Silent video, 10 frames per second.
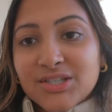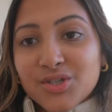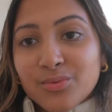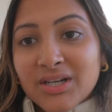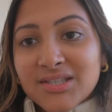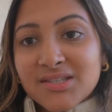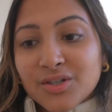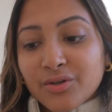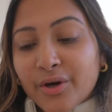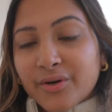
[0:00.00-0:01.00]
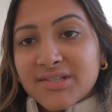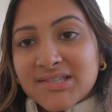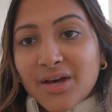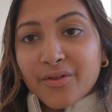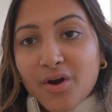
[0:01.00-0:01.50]
do want to still go to
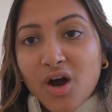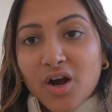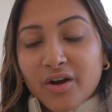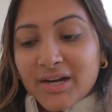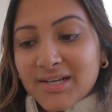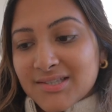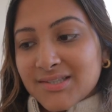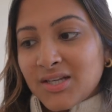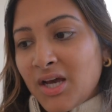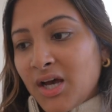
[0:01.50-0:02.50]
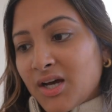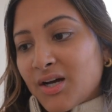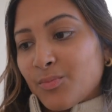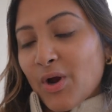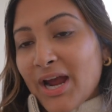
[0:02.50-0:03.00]
South Congress.
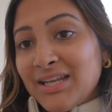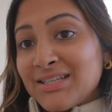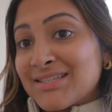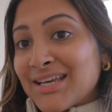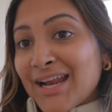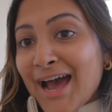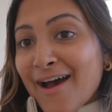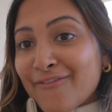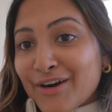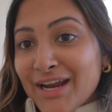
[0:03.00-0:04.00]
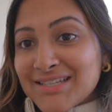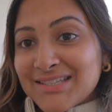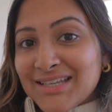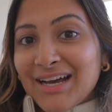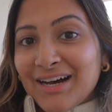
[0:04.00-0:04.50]
Um, Ryan needs to get a hat for
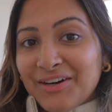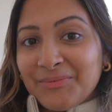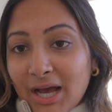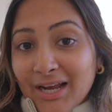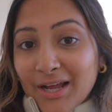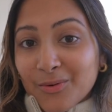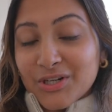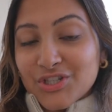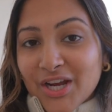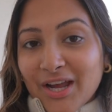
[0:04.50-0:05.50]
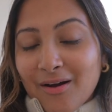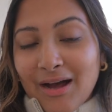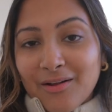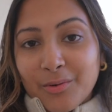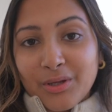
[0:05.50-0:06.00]
ACL. I kind of want to check out
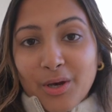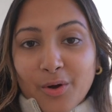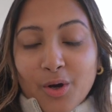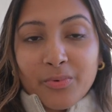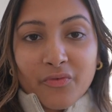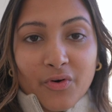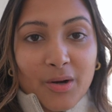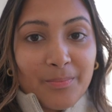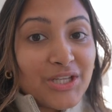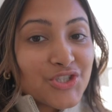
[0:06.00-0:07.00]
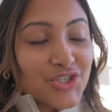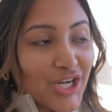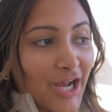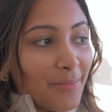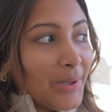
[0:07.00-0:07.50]
Alo Yoga before our beach
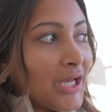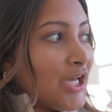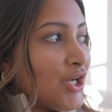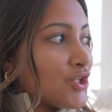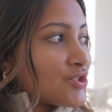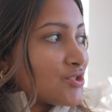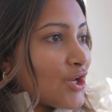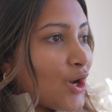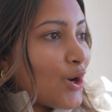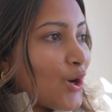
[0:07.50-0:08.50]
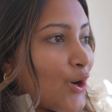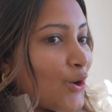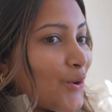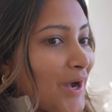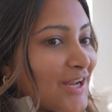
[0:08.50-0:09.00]
trip.
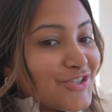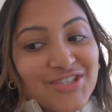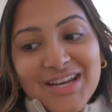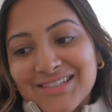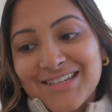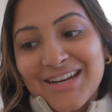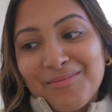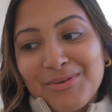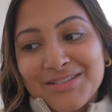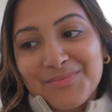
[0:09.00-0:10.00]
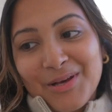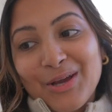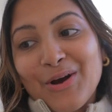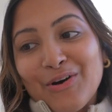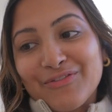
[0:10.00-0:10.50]
So I just texted him, he's
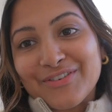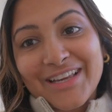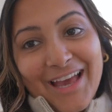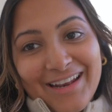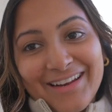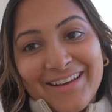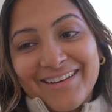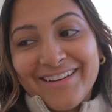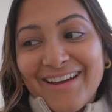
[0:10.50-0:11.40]
playing golf again.